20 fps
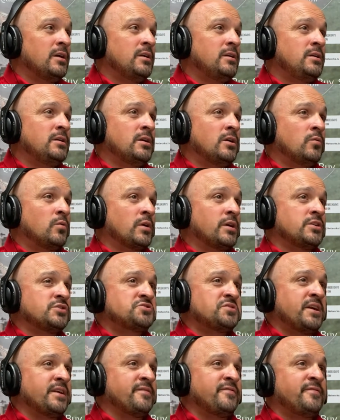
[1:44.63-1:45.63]
we're going to
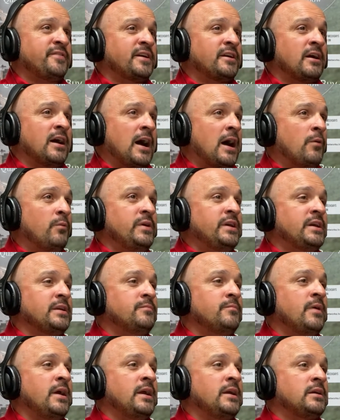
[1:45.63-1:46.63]
try to figure out how we
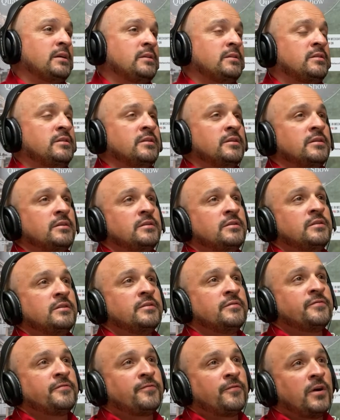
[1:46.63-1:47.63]
can make the
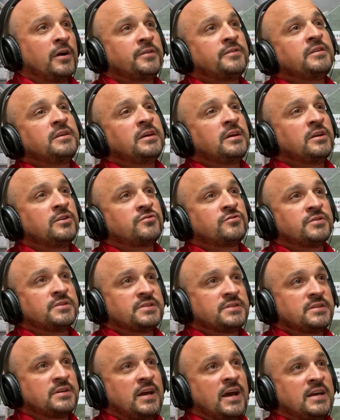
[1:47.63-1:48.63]
front, the
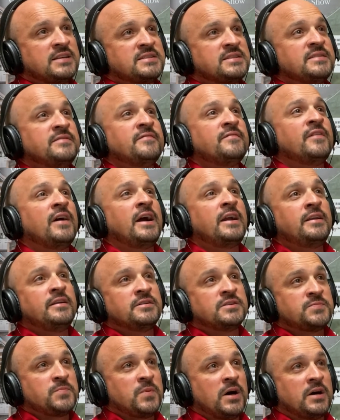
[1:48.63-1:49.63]
entrance, as inviting
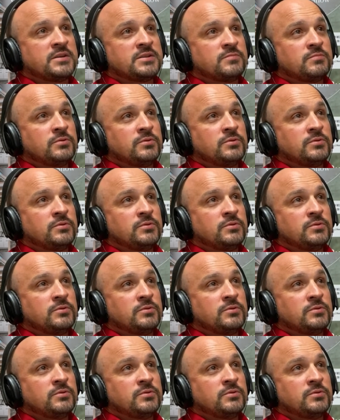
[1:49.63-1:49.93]
as possible.